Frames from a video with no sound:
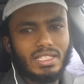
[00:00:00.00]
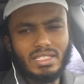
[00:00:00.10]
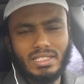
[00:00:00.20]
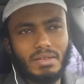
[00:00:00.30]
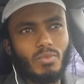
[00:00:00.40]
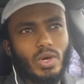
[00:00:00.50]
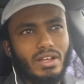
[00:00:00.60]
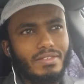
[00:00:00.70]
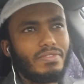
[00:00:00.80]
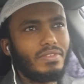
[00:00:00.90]
somewhat
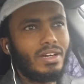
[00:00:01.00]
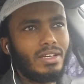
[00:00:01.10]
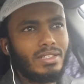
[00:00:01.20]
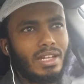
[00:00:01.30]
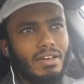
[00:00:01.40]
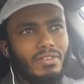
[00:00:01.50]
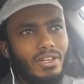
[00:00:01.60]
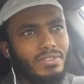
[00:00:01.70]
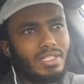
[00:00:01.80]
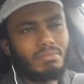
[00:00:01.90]
of a
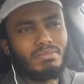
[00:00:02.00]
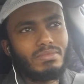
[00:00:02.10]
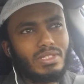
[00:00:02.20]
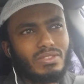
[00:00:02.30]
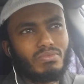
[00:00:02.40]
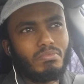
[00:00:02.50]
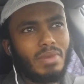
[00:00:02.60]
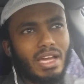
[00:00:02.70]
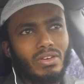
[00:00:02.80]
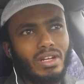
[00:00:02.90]
level of some
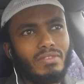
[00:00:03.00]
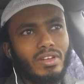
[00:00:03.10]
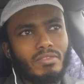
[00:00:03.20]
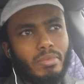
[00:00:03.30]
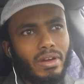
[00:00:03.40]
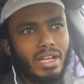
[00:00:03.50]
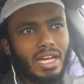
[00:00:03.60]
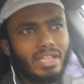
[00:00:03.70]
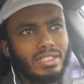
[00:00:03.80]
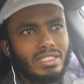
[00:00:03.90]
minor level of
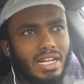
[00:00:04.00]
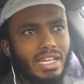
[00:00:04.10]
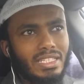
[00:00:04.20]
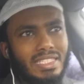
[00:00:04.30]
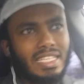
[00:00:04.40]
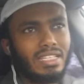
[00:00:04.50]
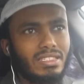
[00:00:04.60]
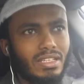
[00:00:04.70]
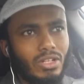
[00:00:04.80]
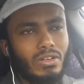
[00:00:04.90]
bronchitis that I could
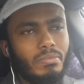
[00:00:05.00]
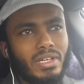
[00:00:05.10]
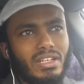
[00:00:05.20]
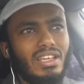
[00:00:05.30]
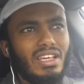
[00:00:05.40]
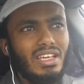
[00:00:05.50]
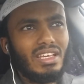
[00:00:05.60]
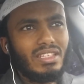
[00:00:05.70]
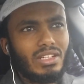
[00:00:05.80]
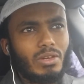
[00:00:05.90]
sense a little bit,
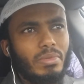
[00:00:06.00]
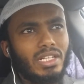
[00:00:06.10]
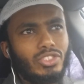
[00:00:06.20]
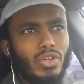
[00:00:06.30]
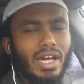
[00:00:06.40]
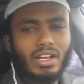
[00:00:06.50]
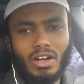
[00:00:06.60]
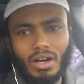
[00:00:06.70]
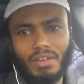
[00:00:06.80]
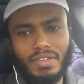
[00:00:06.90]
a little bit of dry
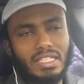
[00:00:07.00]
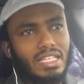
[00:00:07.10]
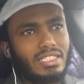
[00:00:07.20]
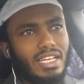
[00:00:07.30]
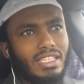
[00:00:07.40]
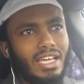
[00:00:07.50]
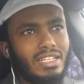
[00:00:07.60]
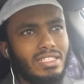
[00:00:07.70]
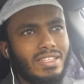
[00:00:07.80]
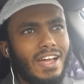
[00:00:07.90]
cough and things like
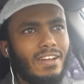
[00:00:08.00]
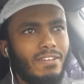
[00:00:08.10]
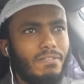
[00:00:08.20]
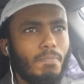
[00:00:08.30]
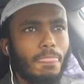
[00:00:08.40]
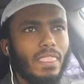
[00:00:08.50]
that. Just kind of